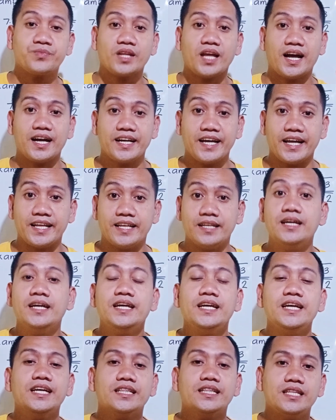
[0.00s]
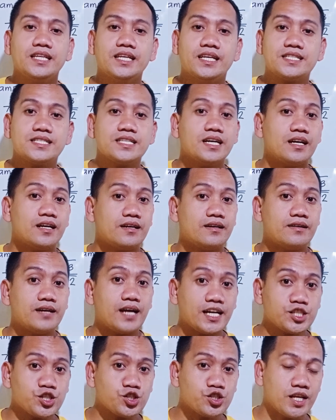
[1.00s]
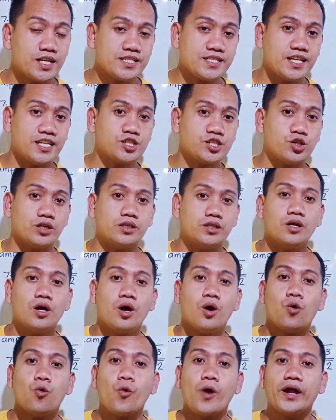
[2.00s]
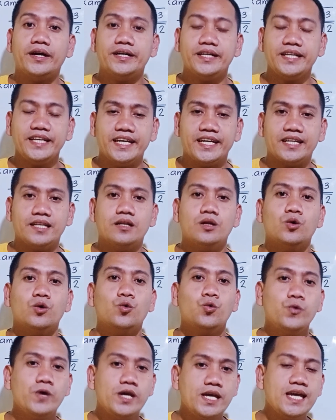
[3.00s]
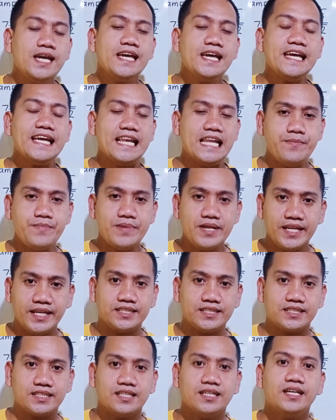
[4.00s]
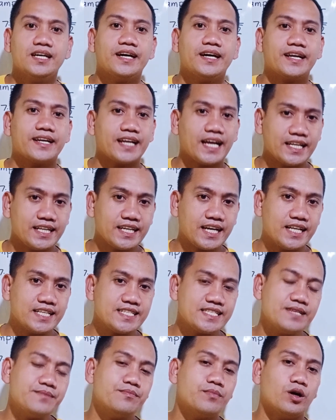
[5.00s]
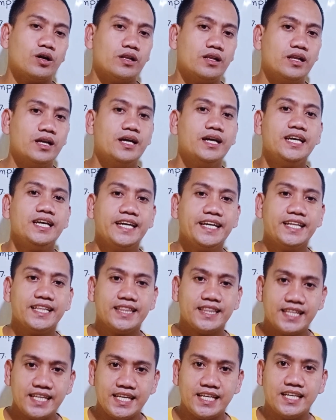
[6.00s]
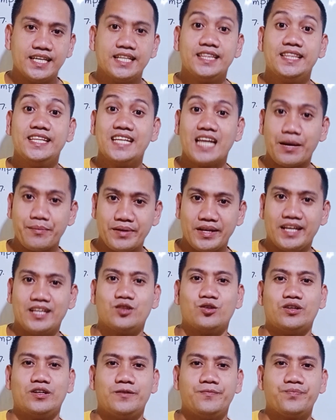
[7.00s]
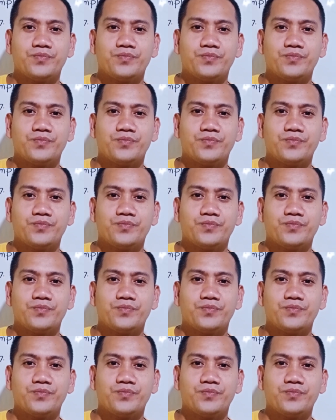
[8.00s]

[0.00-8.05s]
Again, it is rationalization, wherein we eliminate radical symbol in the denominator.